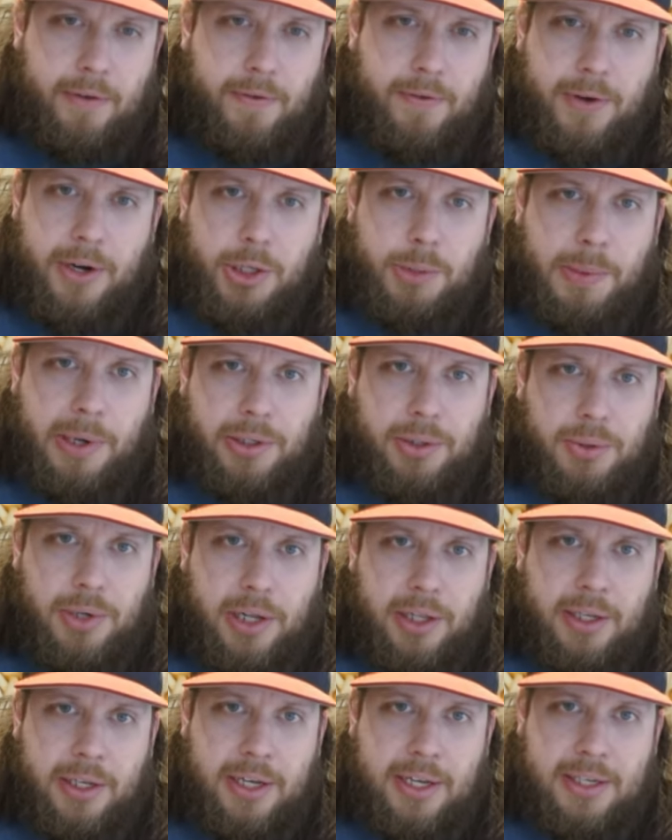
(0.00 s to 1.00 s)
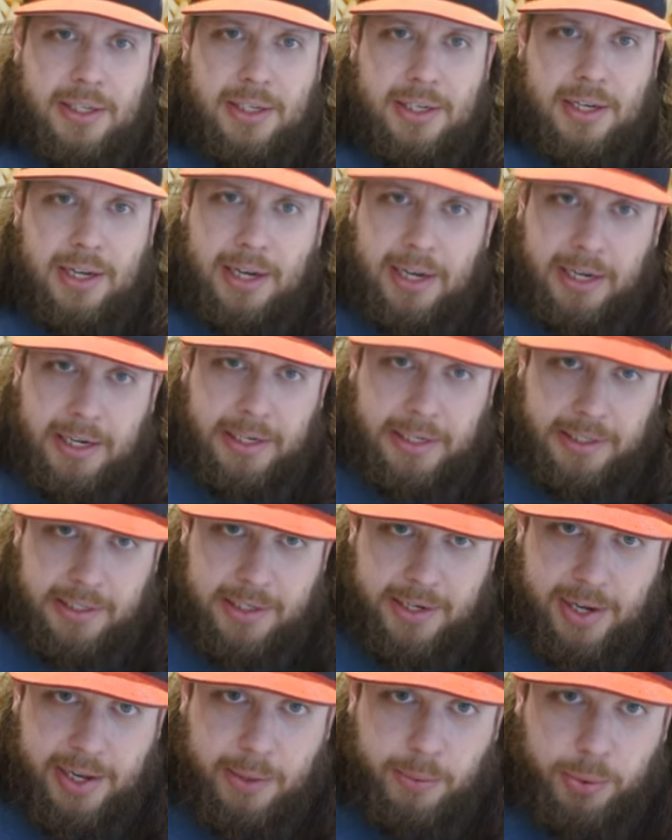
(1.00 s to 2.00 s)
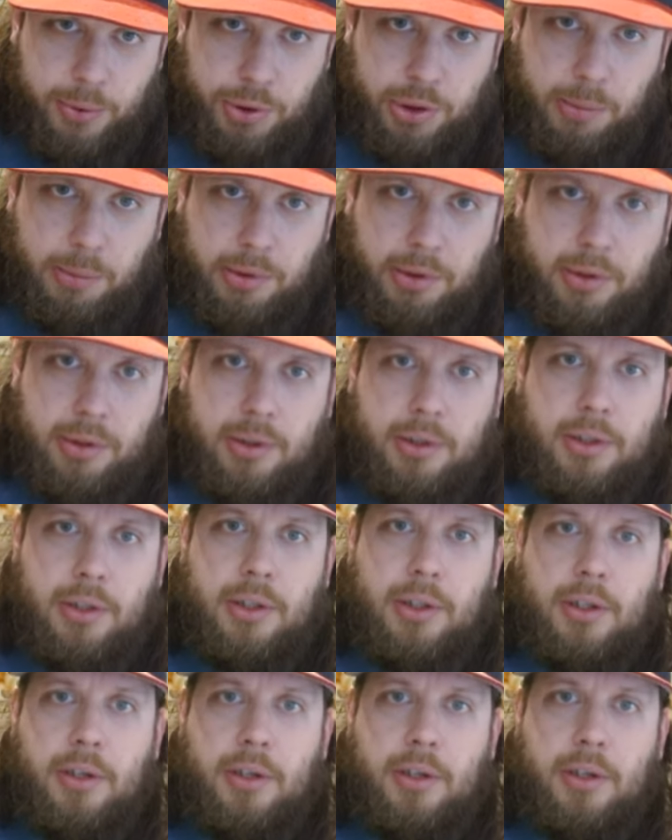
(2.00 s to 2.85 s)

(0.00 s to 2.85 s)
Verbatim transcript: Fresh mozzarella is indistinguishable